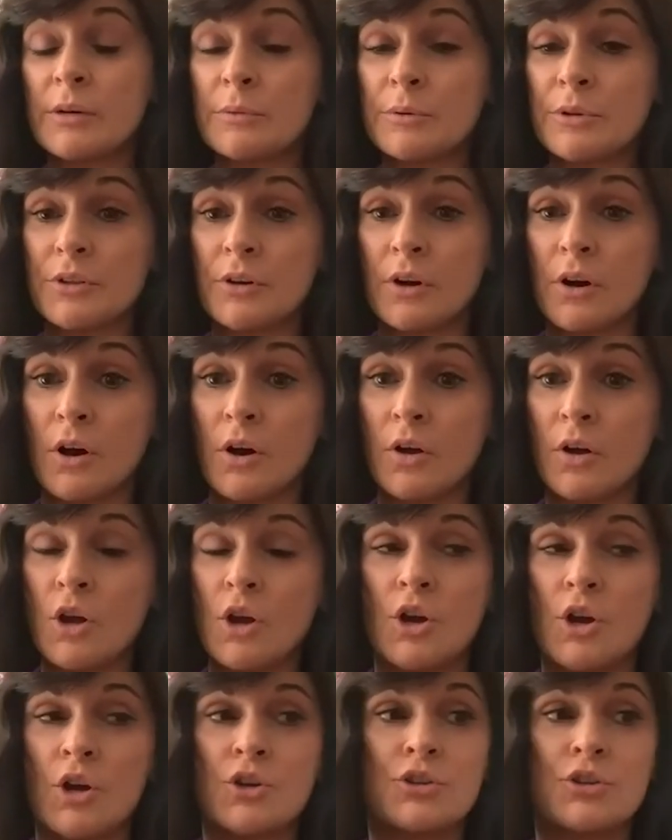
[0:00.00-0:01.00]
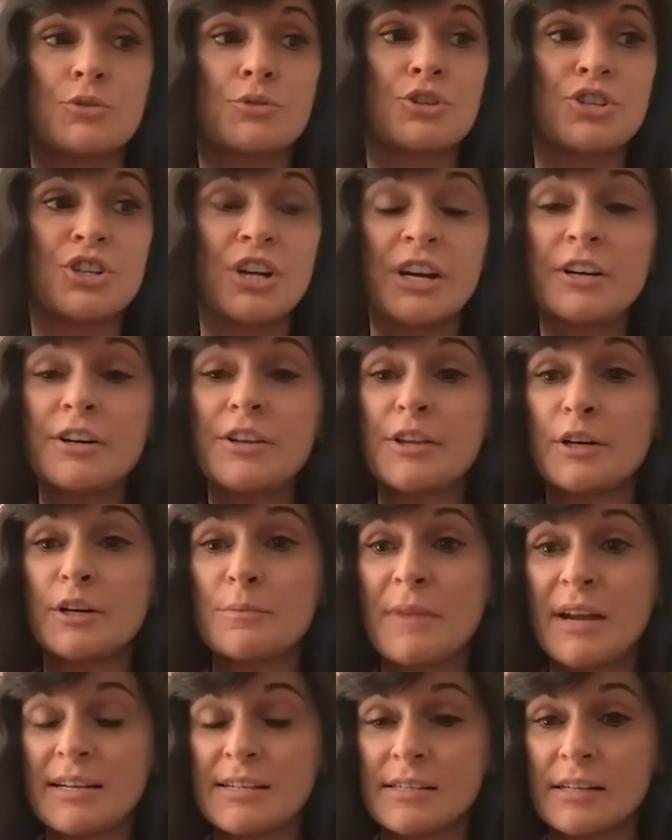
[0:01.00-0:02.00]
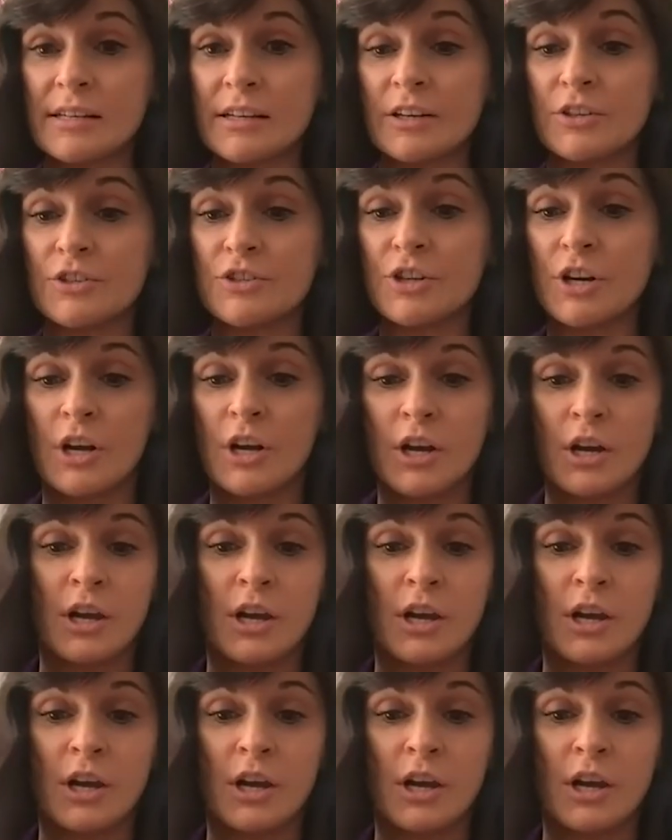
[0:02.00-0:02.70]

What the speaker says: wherewithal to share their message.